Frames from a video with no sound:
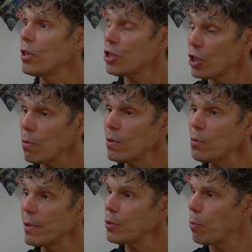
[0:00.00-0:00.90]
the
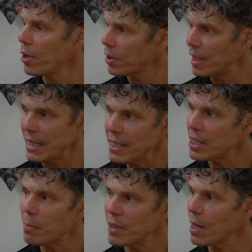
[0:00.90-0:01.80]
shows which worked the
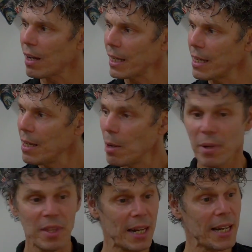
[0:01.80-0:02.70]
least, bizarrely. Mm-hmm.
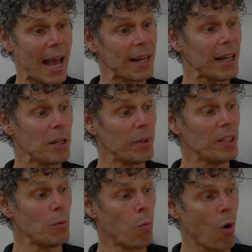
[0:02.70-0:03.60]
But then in Adelaide, we
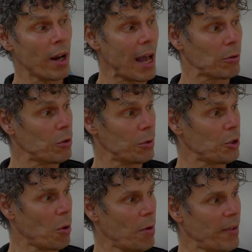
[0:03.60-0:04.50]
did one outdoor
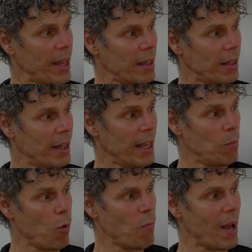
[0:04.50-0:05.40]
show of it
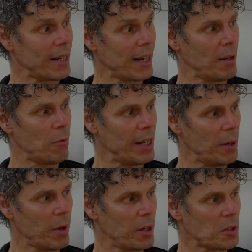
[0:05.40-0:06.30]
in WOMAD, mm. and it really
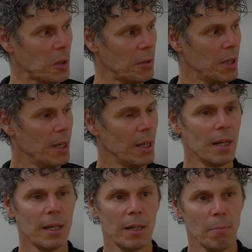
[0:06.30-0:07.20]
worked. So, mm-hmm.
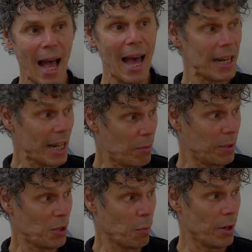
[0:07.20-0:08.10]
but Adelaide
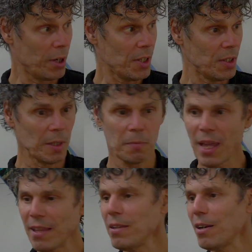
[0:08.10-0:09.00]
was the worst.
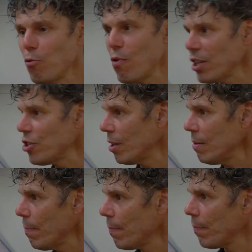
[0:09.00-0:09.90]
Then Russia,